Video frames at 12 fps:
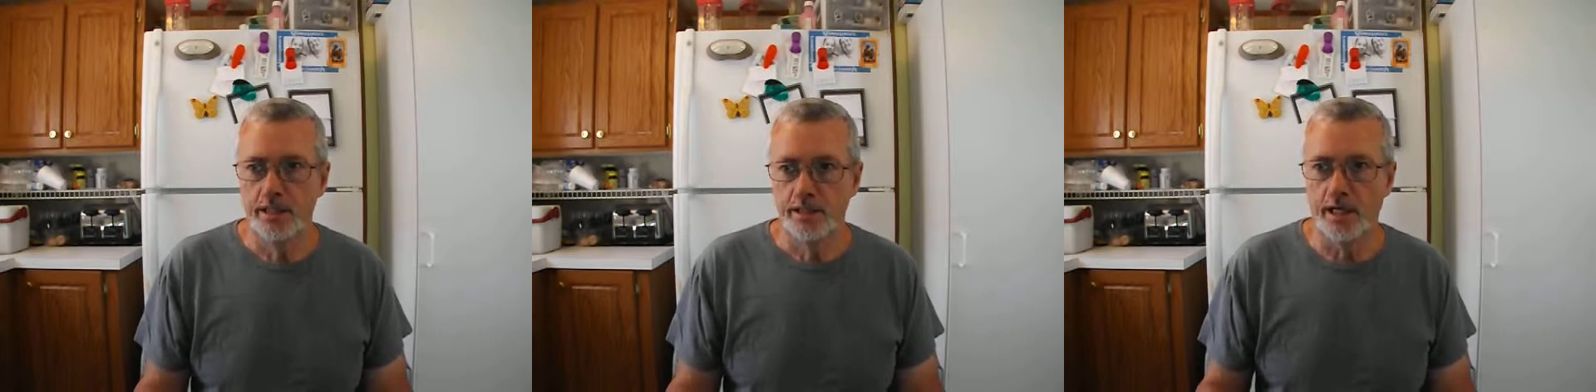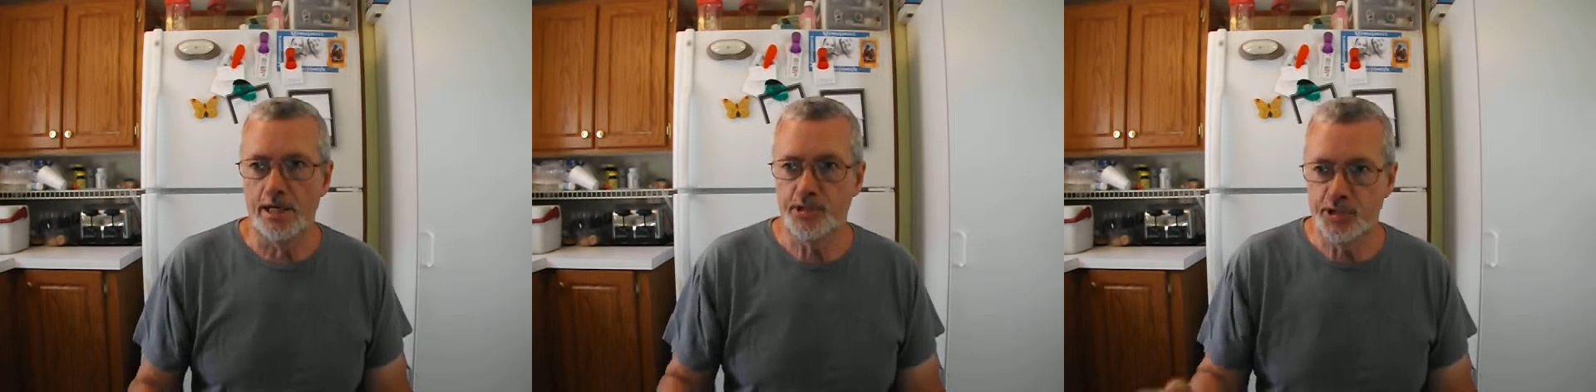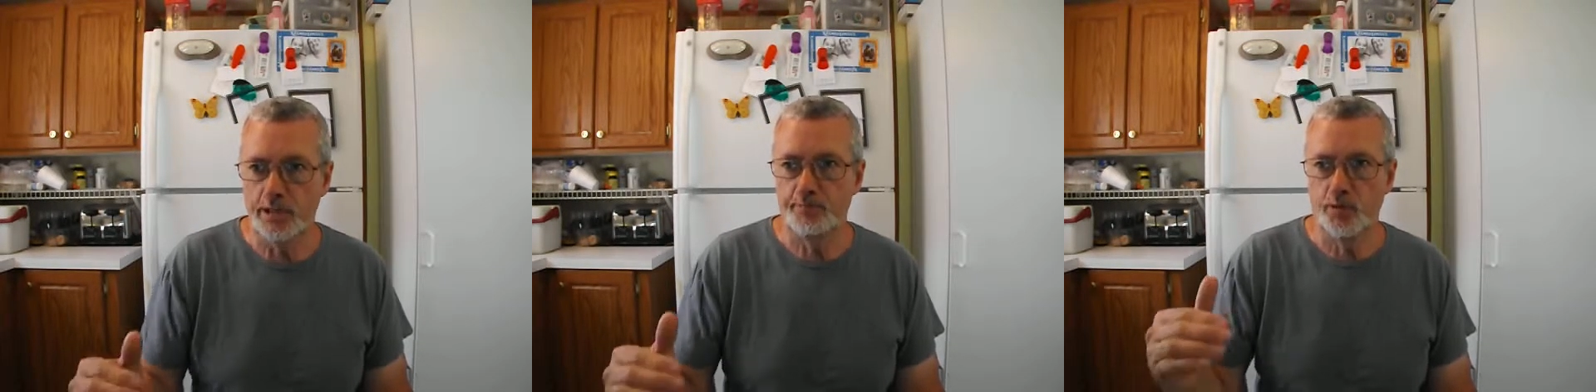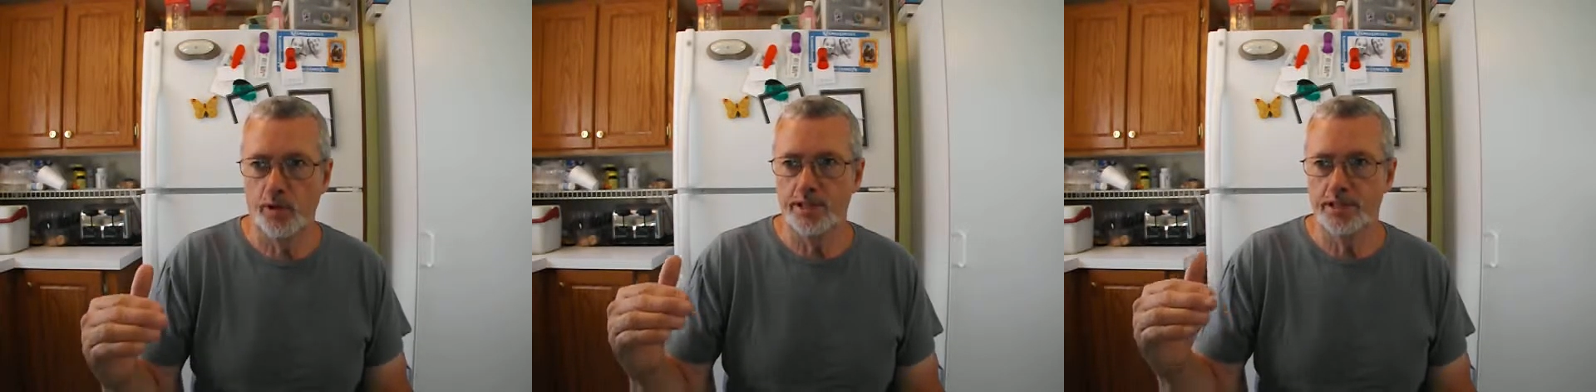God
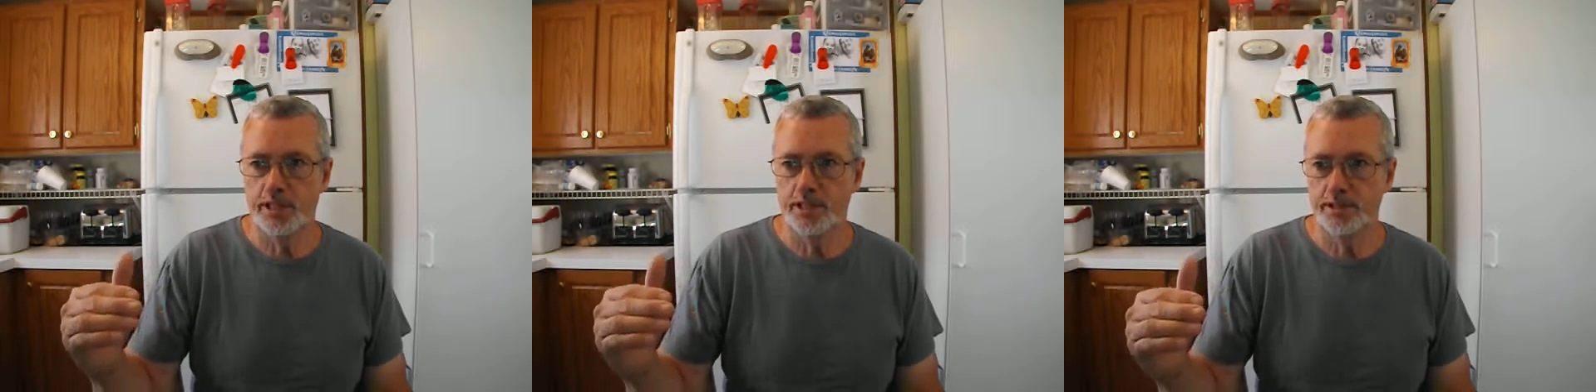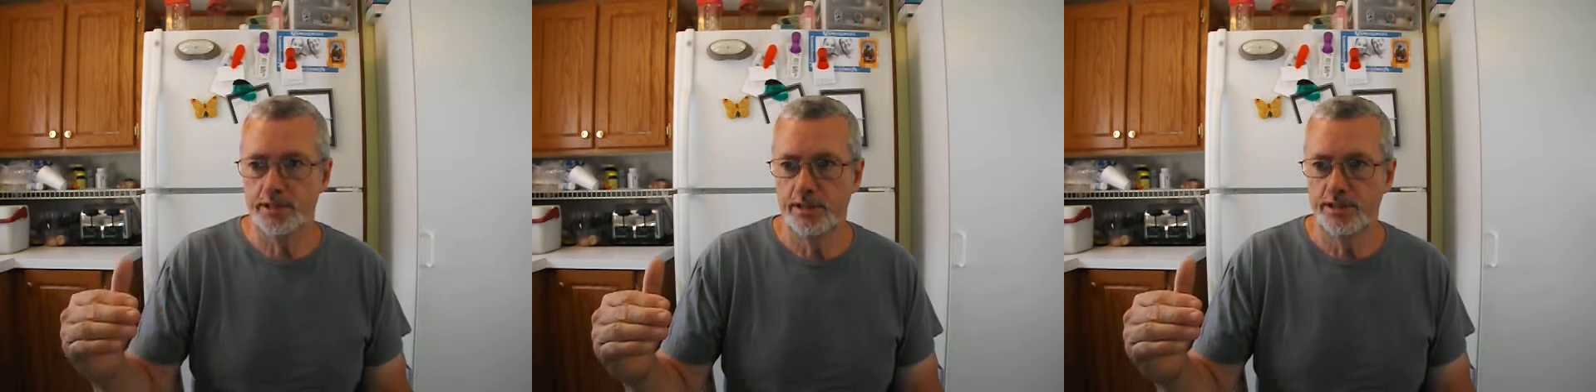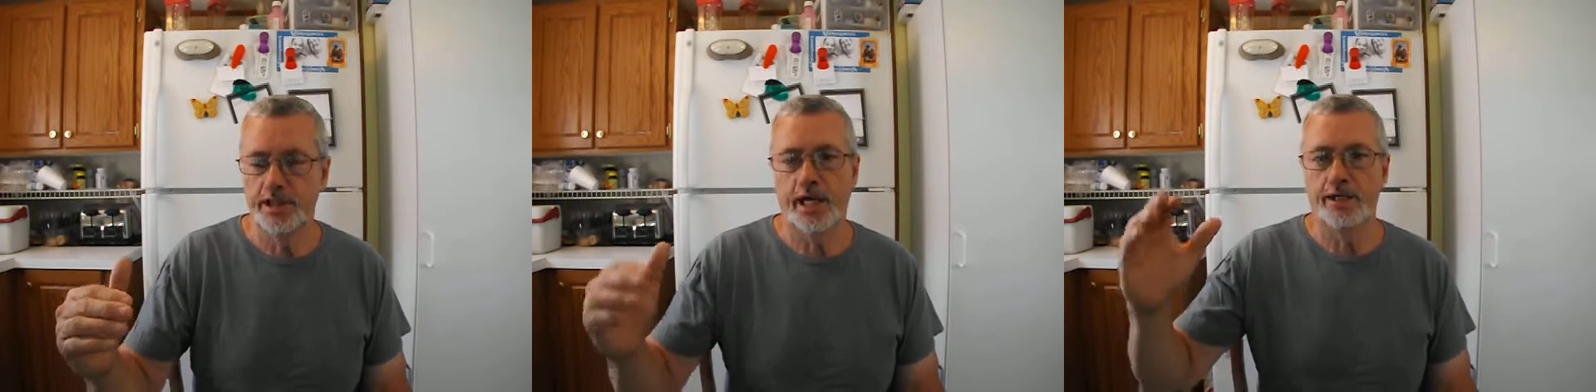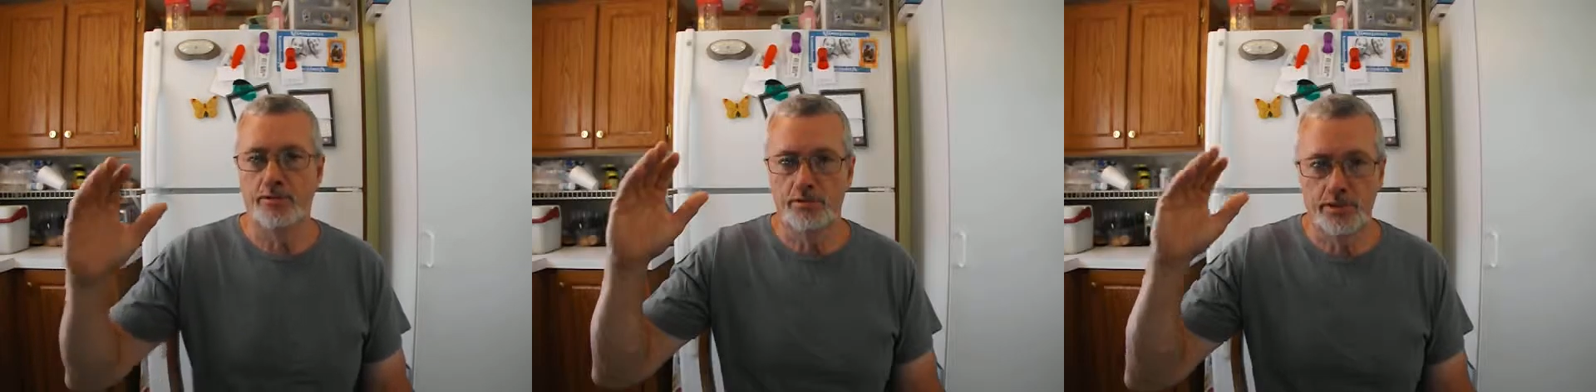separates us. See,
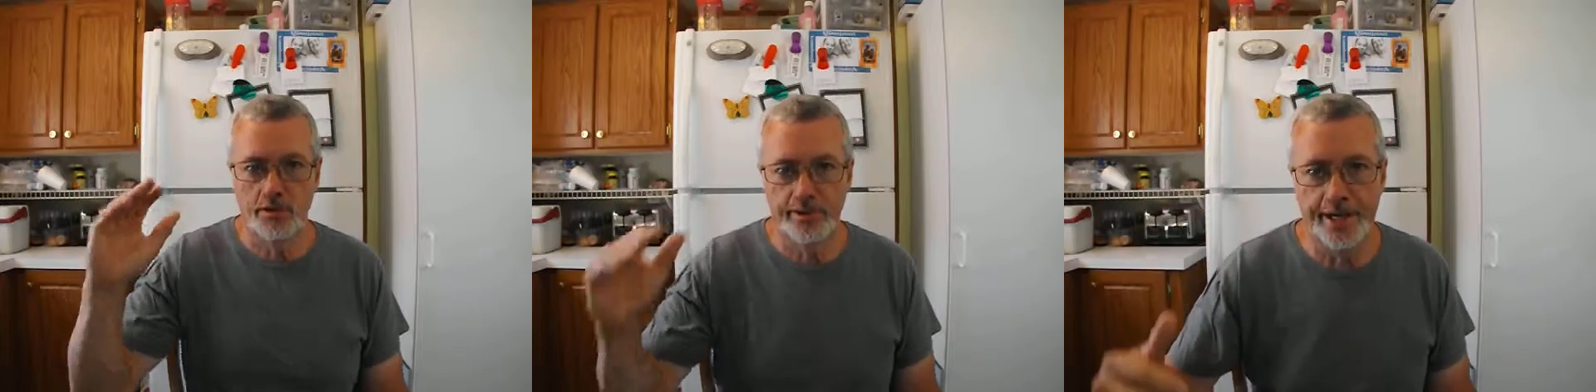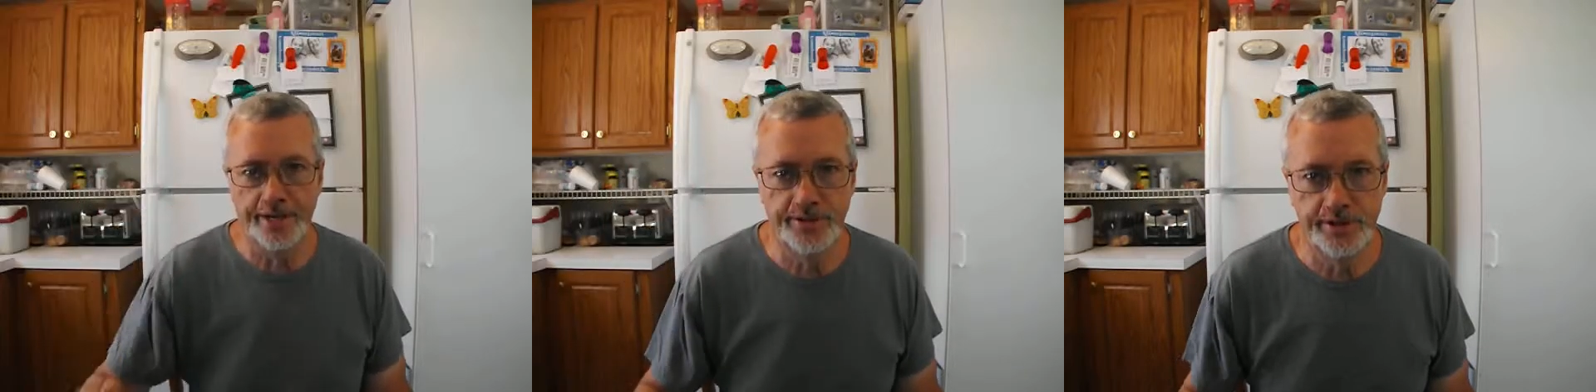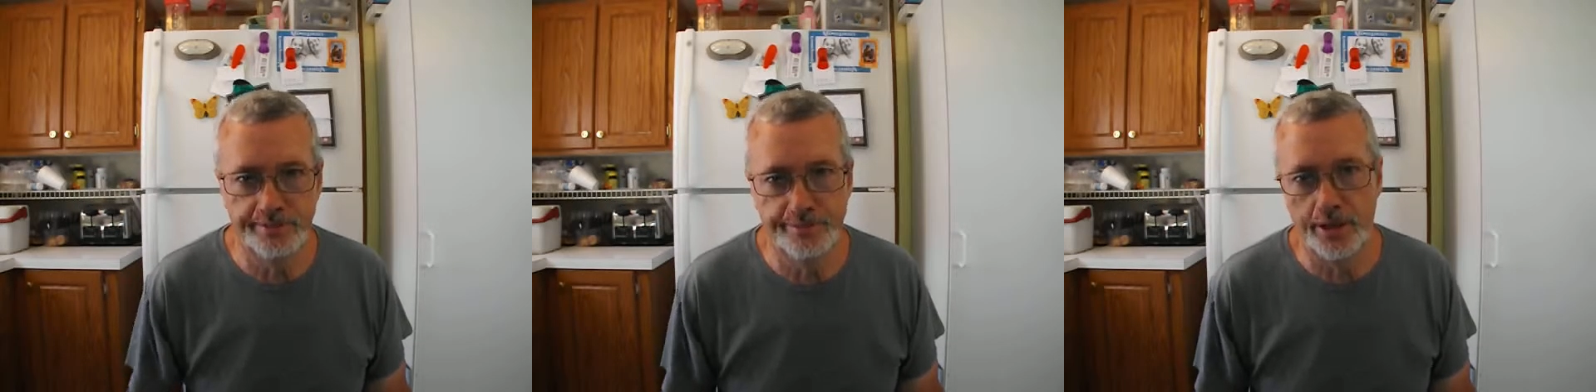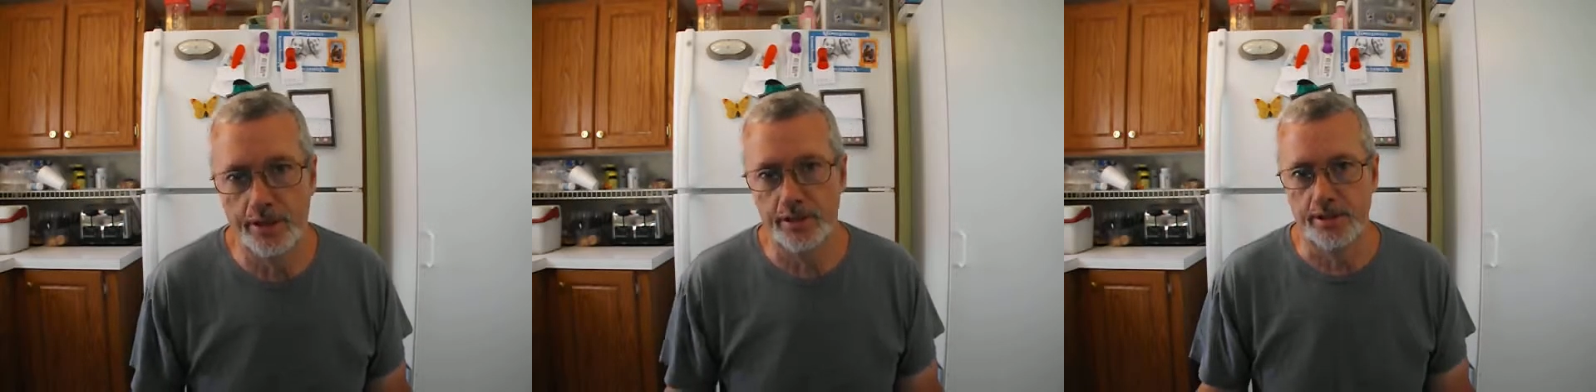I don't go down to the
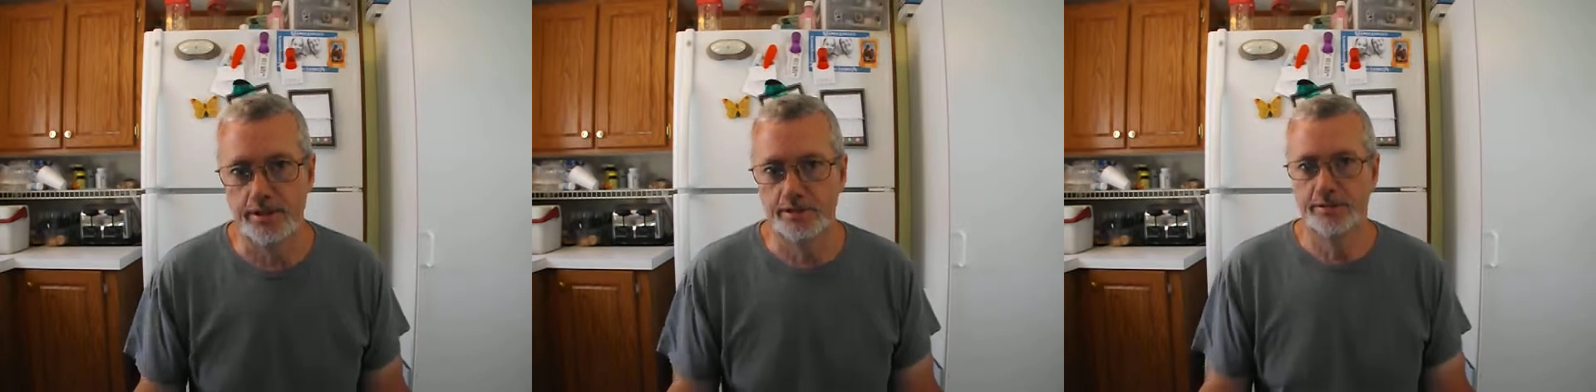bar.